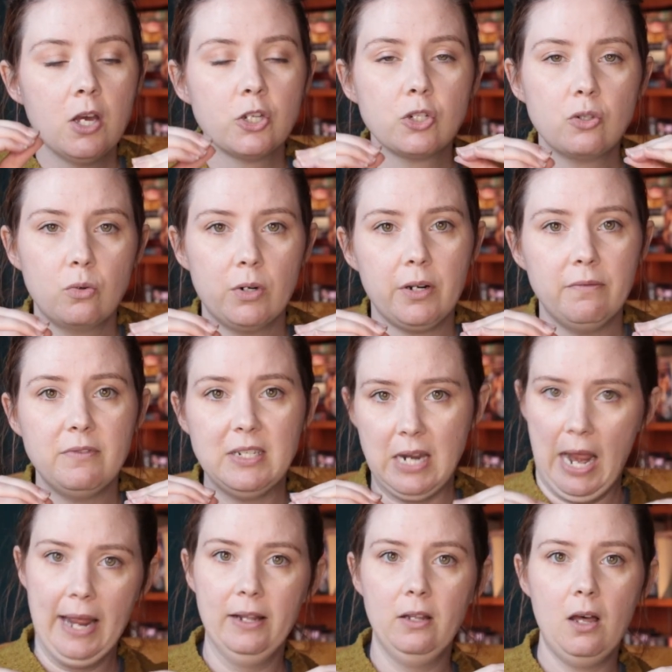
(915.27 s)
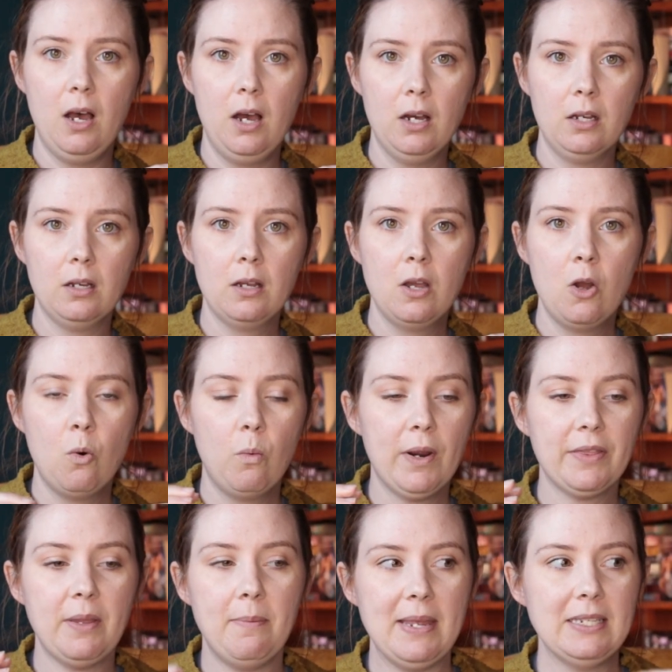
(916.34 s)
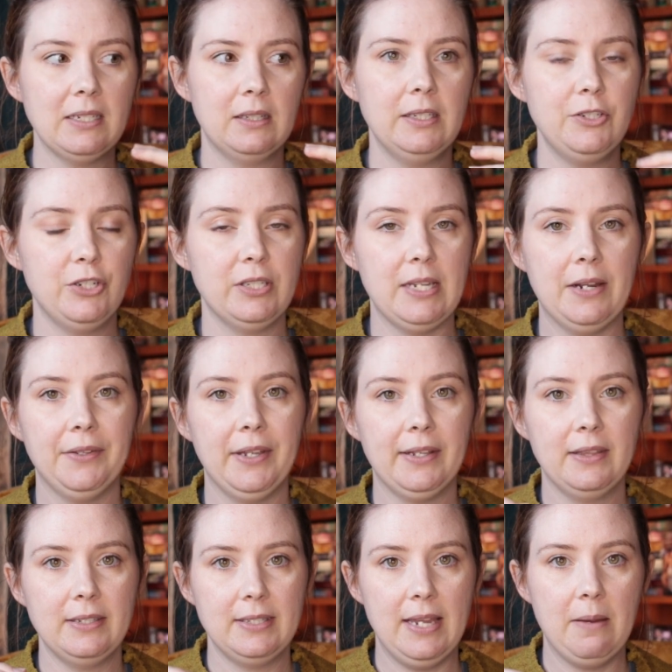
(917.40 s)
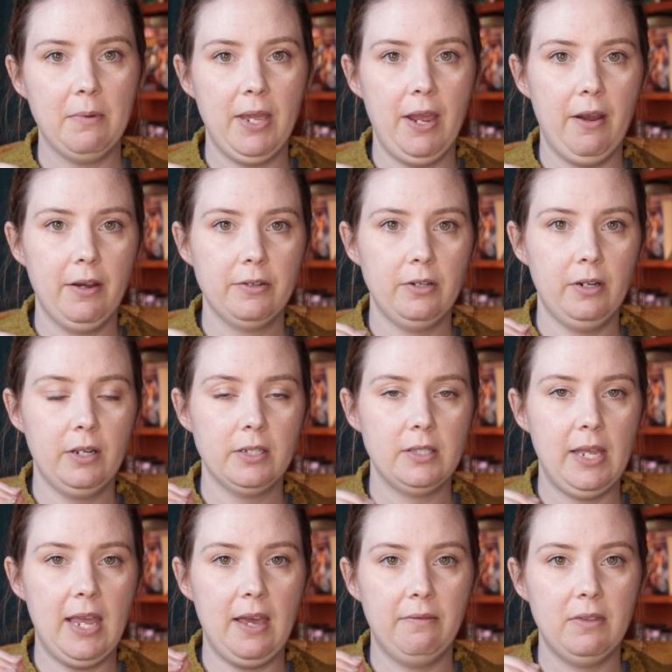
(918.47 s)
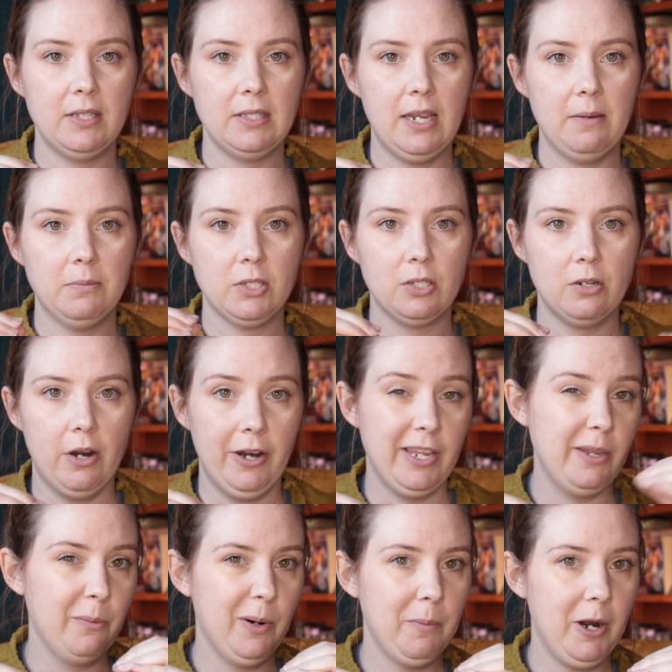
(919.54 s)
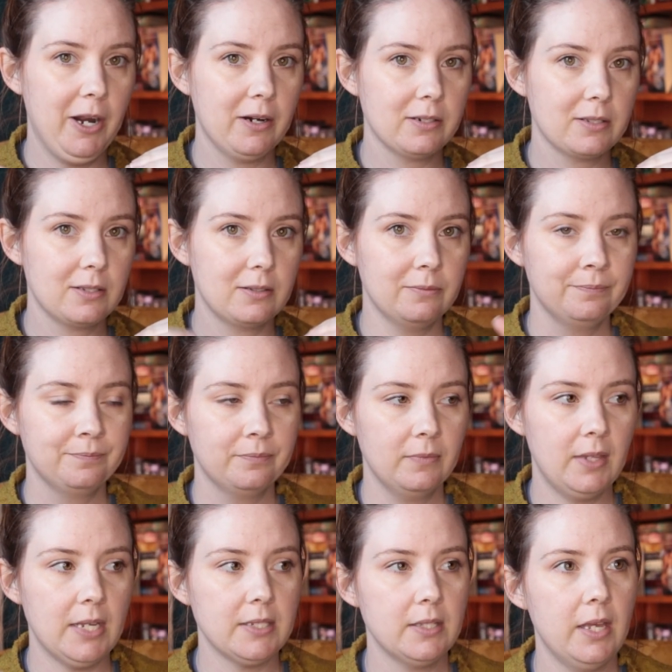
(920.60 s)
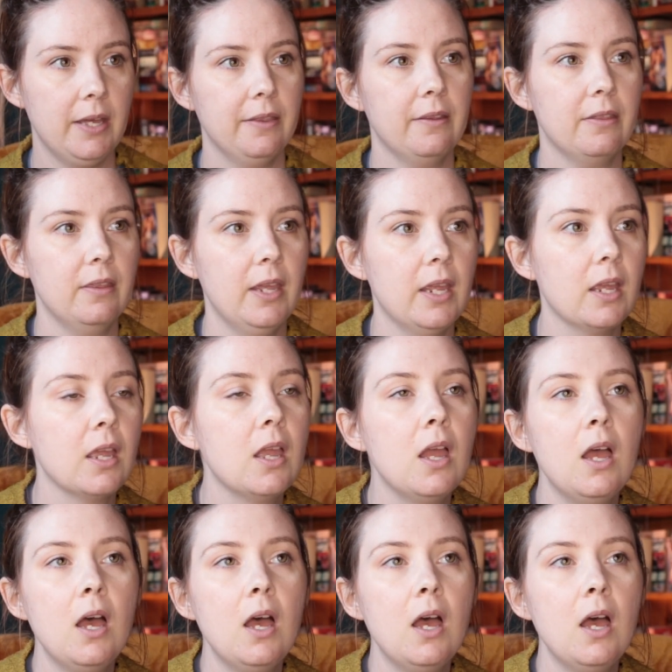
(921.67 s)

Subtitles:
sort of dialogue where they basically just sound like the same character because they have the same snarky remarks. That's the other thing.